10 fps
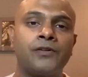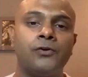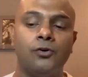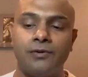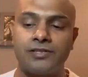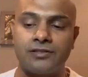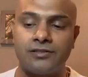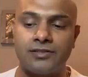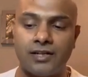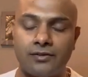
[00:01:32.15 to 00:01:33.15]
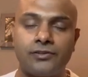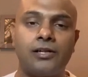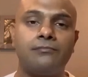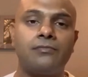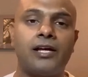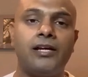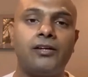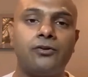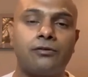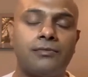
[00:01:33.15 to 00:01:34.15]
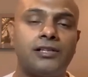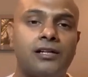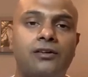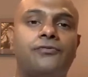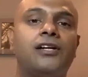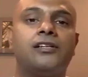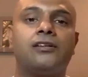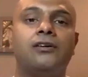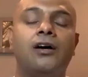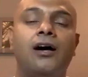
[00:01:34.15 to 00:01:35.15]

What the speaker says: You must serve them like your mother and father.